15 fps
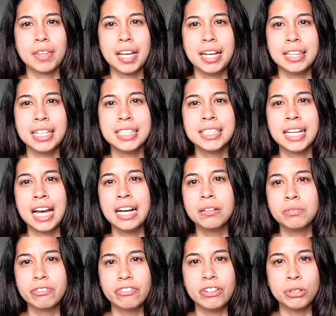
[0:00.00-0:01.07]
And this
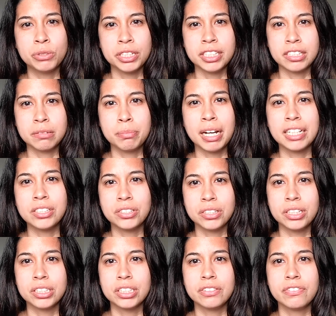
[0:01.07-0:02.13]
helped focus my
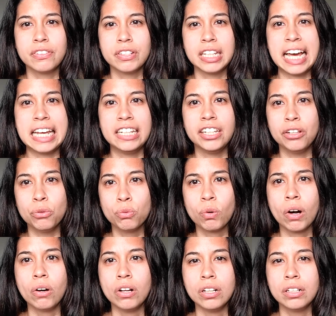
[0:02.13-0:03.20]
search for that new
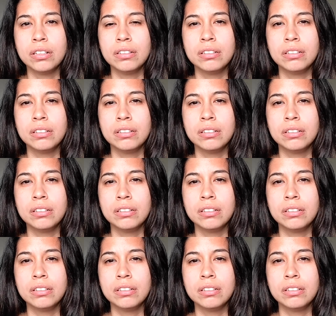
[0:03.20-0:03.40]
role.